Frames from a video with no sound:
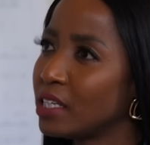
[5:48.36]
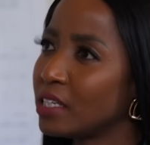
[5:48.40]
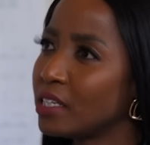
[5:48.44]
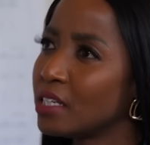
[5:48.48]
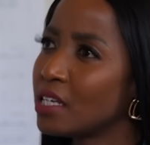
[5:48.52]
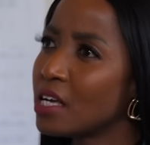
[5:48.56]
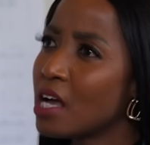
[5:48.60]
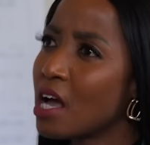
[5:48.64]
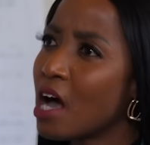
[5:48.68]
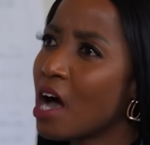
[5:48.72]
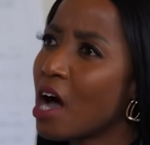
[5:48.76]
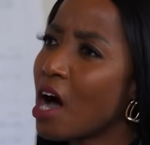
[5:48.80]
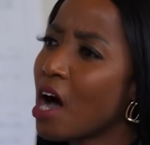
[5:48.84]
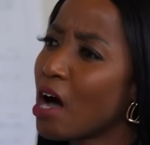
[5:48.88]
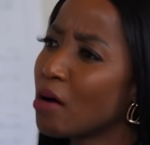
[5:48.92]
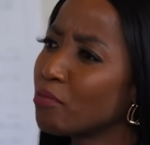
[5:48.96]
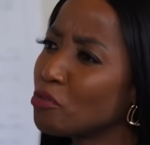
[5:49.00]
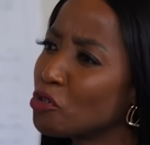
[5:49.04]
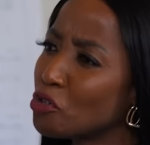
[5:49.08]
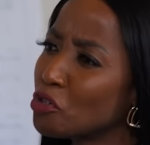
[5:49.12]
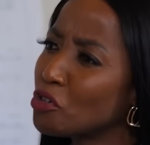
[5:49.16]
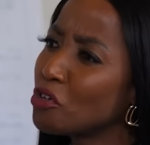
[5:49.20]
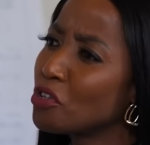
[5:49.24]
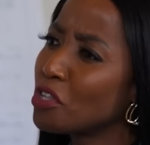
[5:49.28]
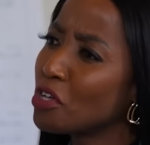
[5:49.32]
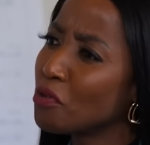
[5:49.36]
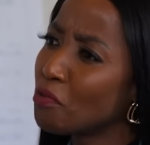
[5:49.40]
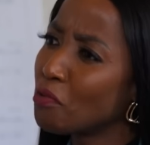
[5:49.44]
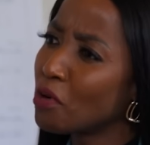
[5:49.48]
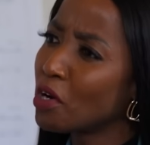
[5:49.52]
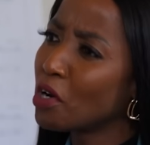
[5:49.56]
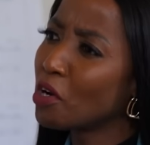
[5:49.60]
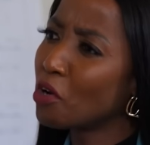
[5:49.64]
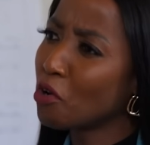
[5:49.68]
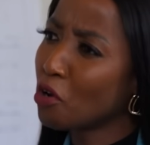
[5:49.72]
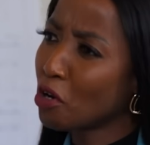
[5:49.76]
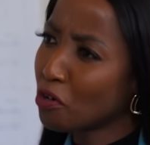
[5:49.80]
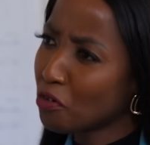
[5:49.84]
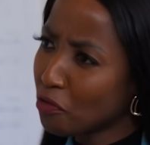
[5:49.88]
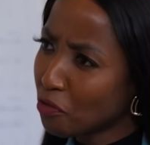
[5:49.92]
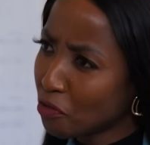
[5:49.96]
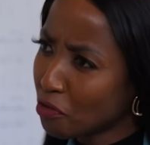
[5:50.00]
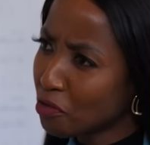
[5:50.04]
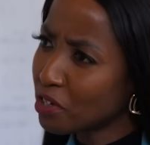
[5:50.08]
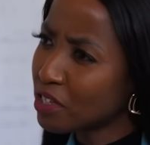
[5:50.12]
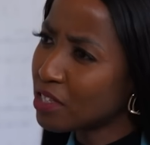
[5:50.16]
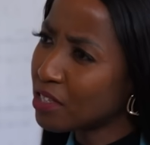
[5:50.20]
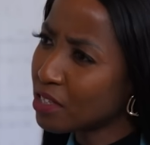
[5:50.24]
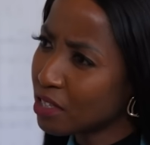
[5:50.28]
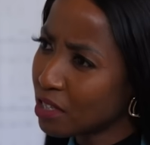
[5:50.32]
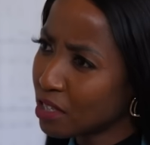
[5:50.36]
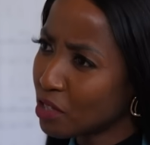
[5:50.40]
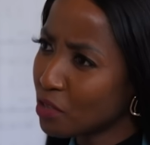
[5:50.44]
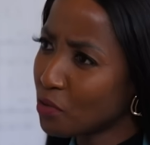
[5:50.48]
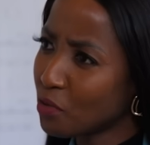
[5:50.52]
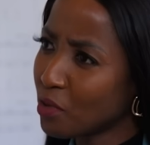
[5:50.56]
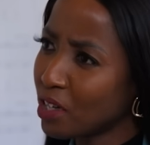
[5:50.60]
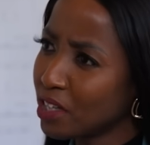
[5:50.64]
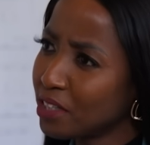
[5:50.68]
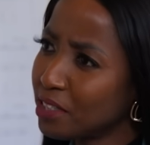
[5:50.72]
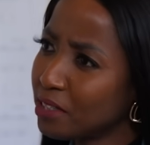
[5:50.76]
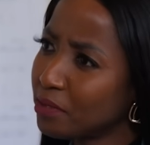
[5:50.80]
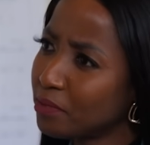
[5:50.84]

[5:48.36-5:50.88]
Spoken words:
it, I'm sure there were a lot of risks as well.